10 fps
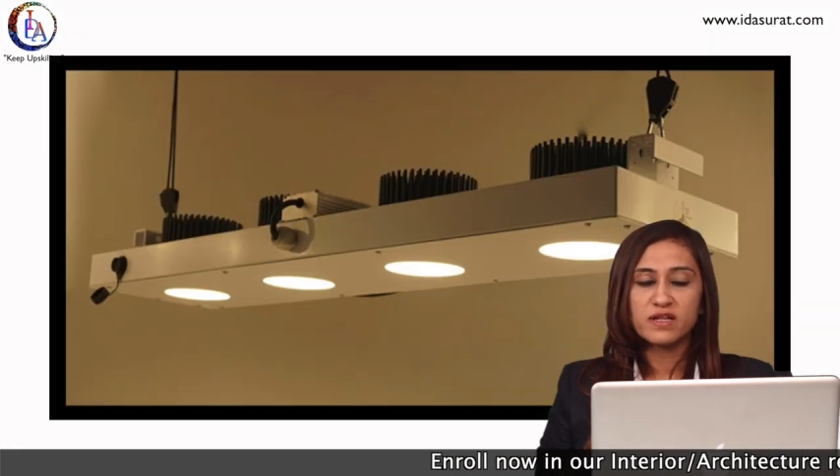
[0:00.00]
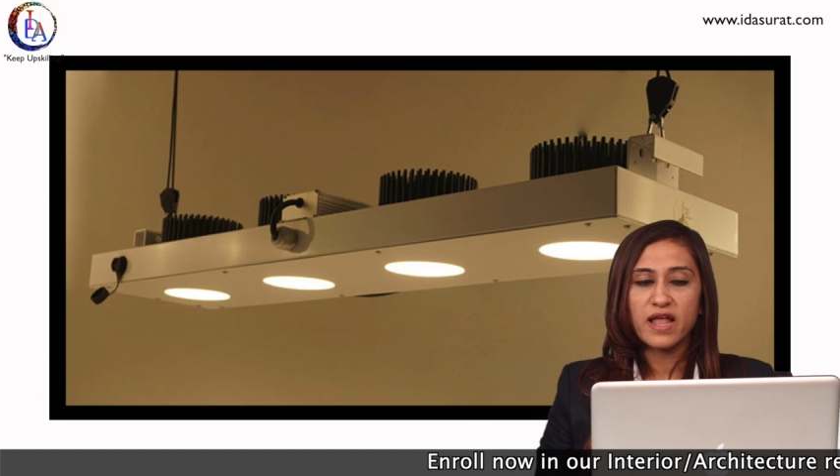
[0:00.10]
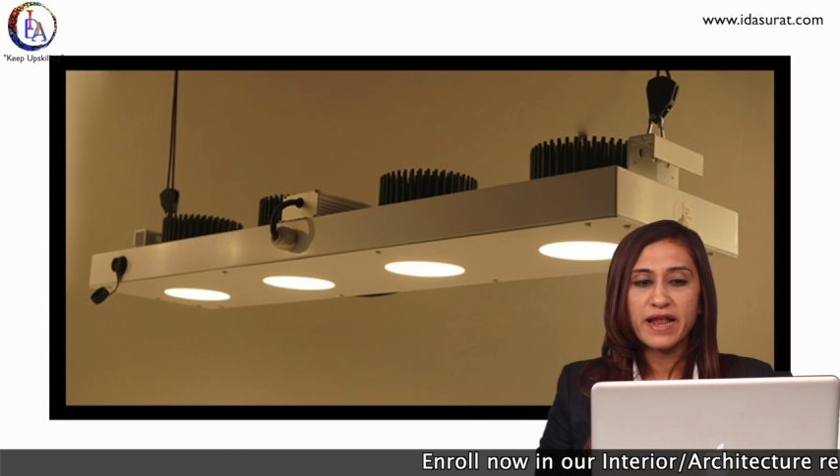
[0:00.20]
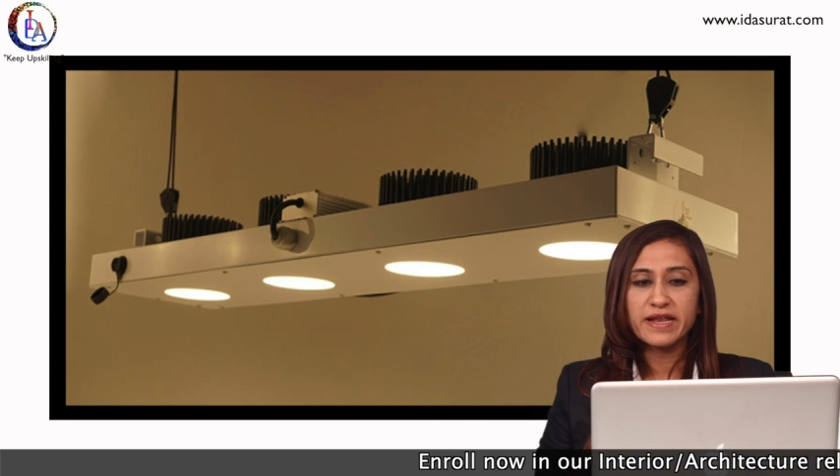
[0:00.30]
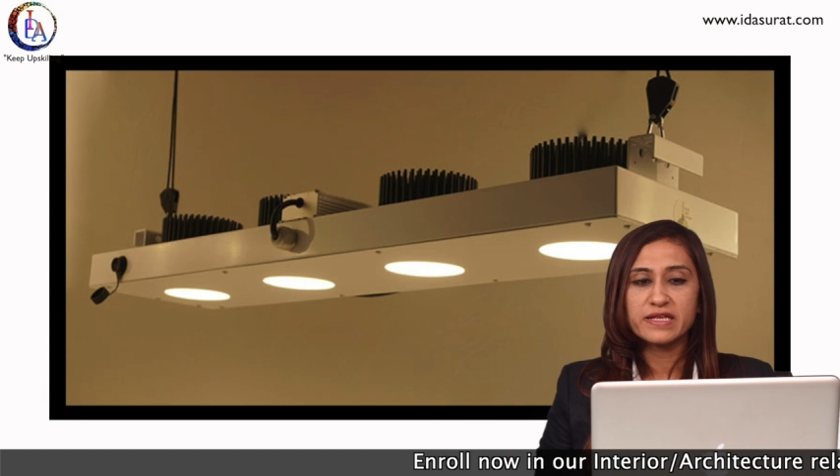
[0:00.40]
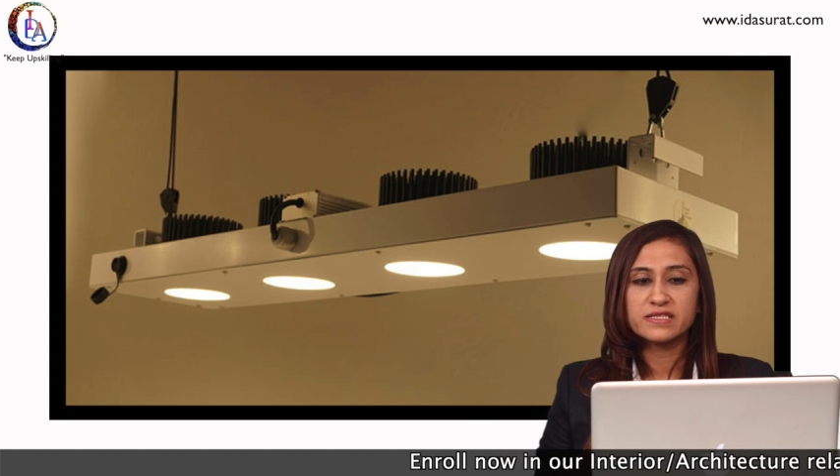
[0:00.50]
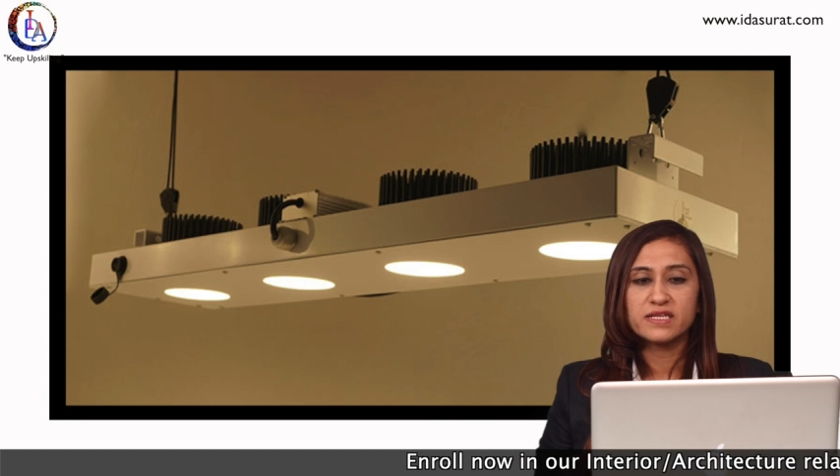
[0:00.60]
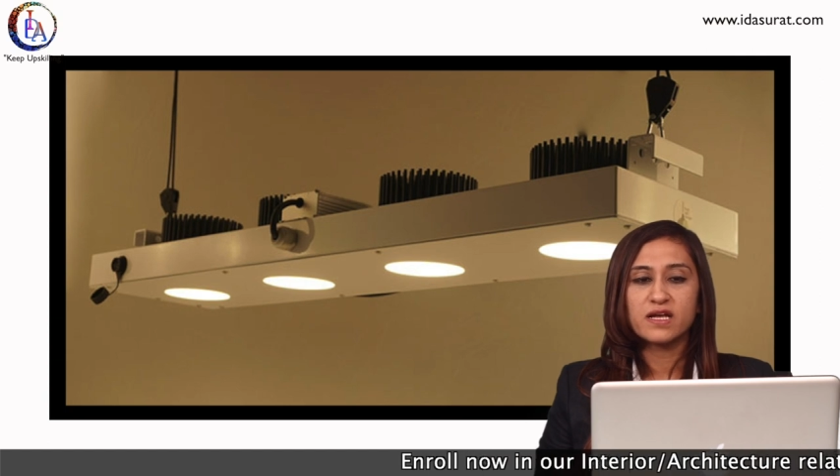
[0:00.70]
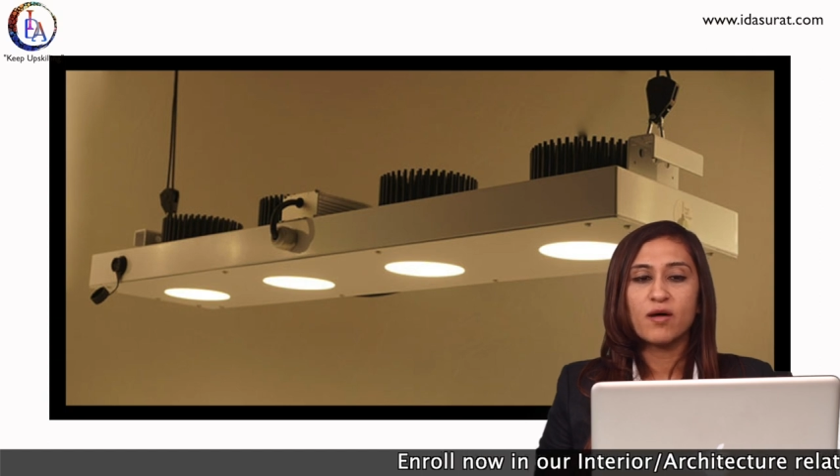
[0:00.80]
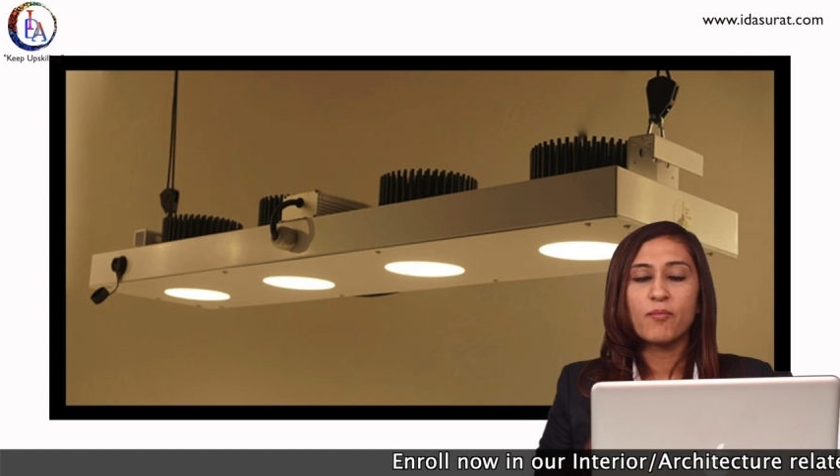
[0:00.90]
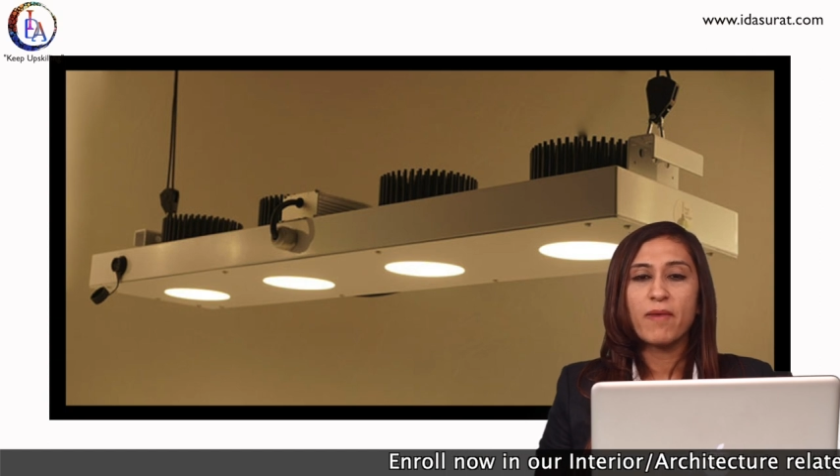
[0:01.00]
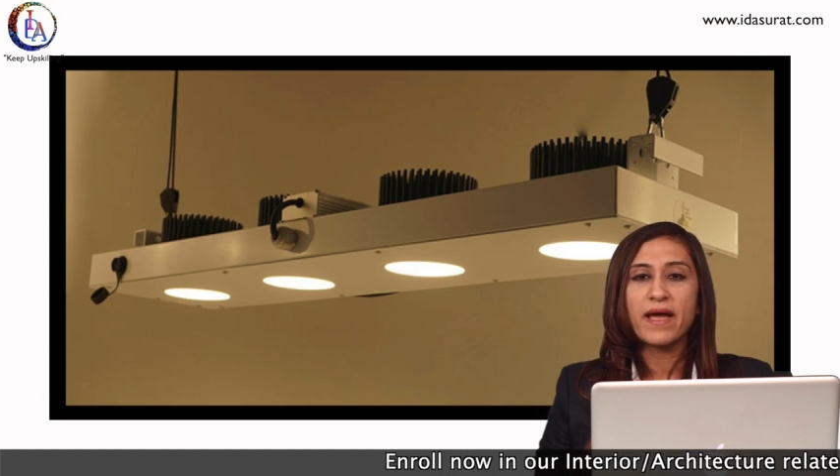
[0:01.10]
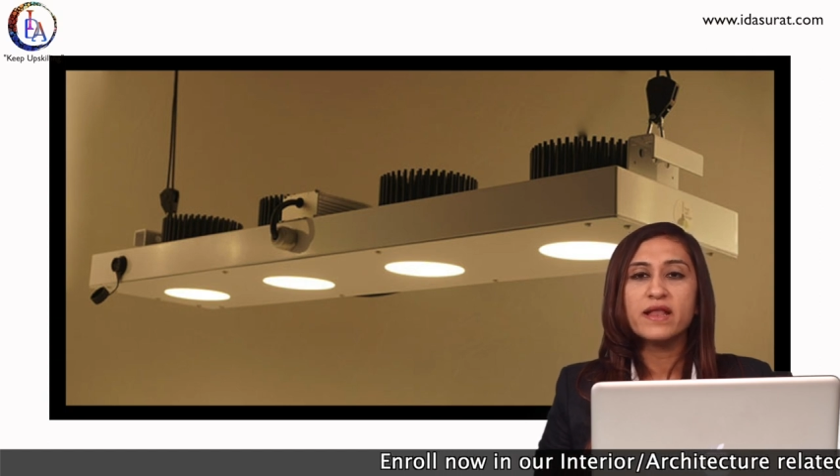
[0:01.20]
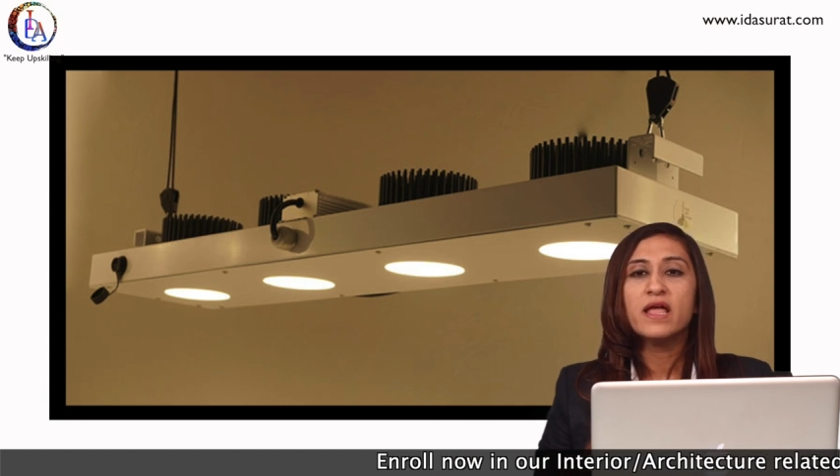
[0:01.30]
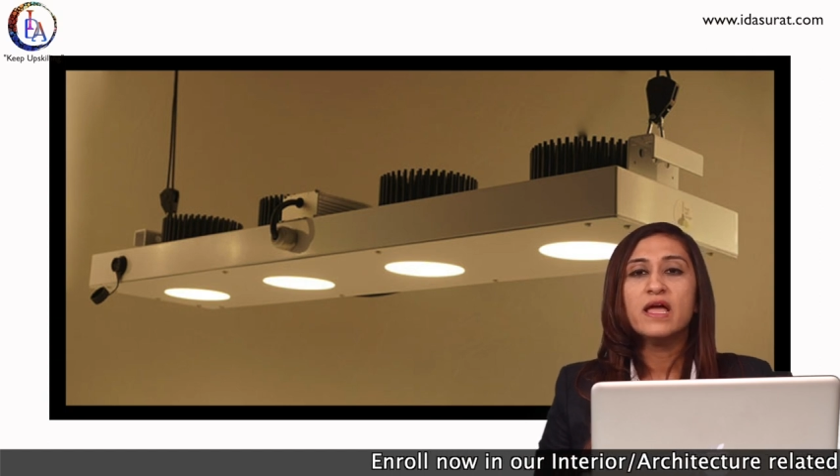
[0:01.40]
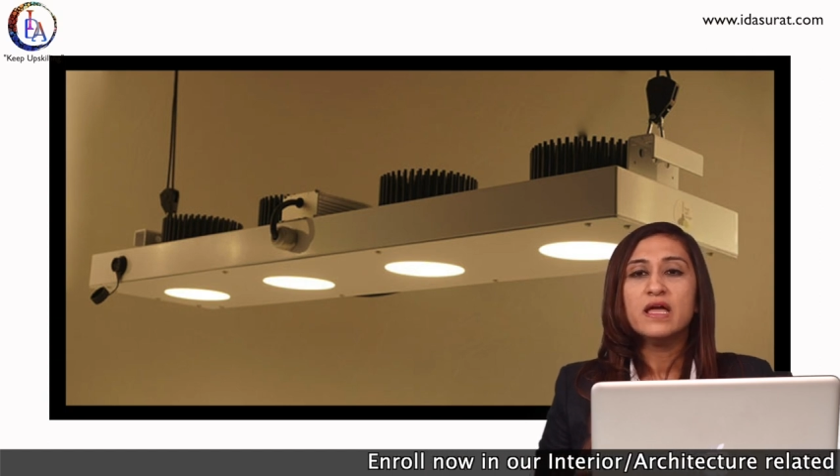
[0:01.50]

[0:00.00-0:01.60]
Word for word: light is a combined,